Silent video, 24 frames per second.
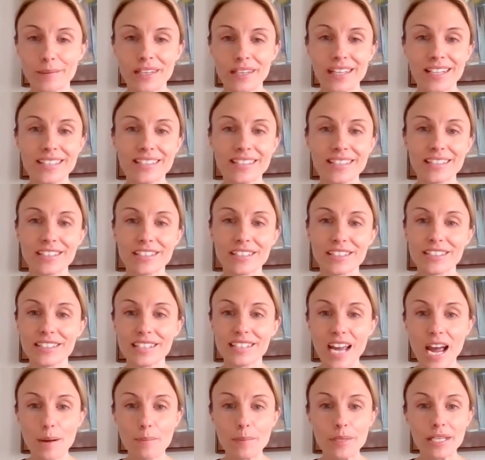things such as
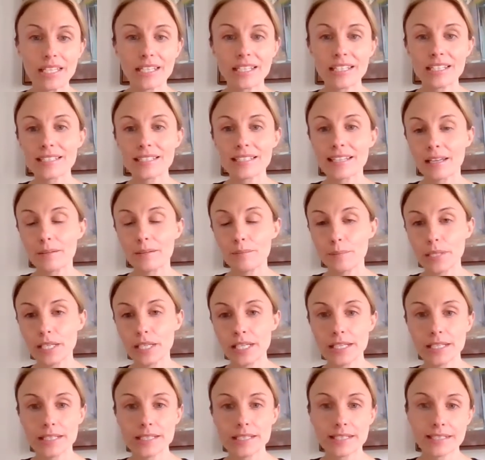snap peas and
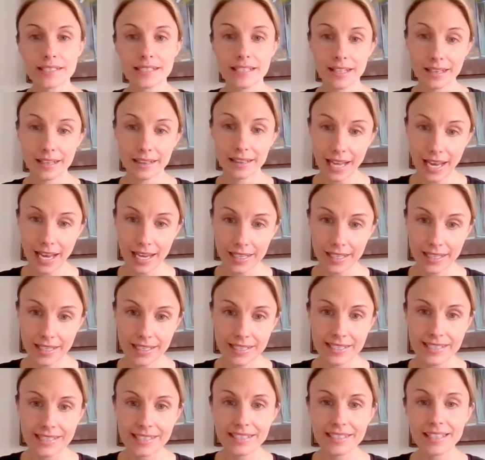beets,
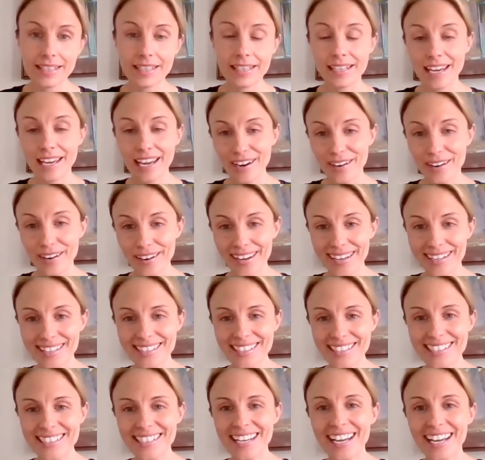lettuce,
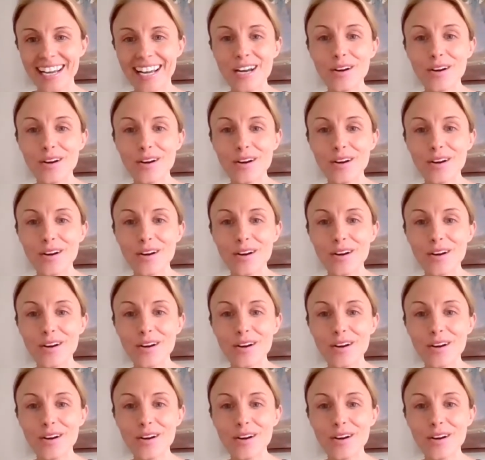carrots,